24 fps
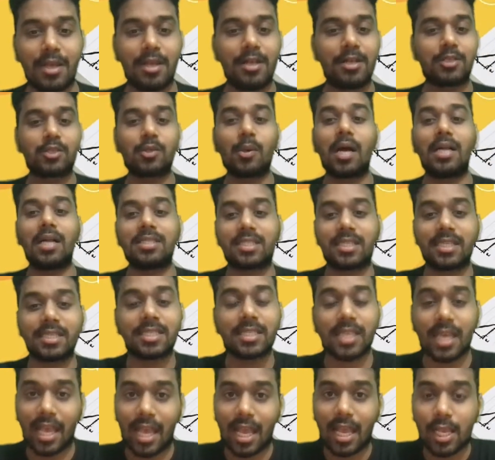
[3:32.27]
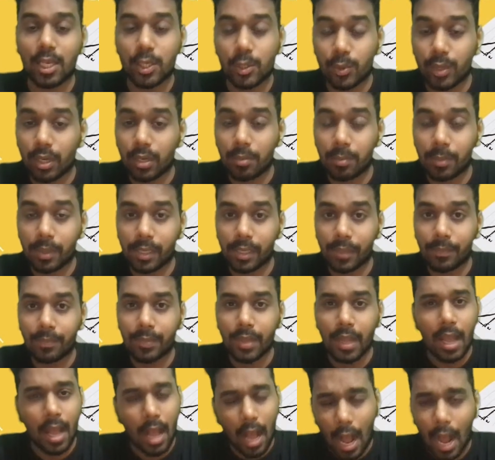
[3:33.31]
So answer is A union B.
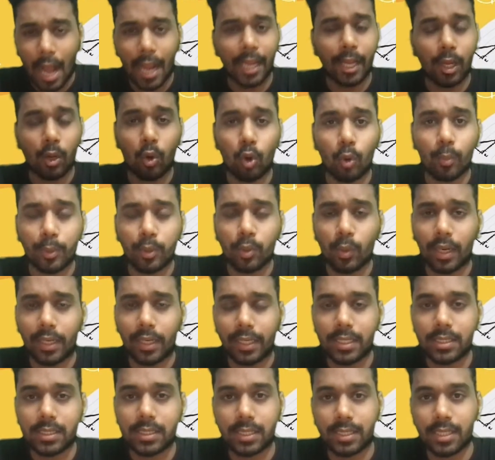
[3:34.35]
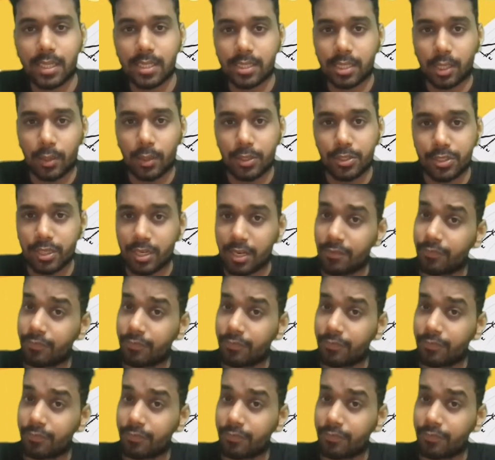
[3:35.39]
I hope you understand the solution.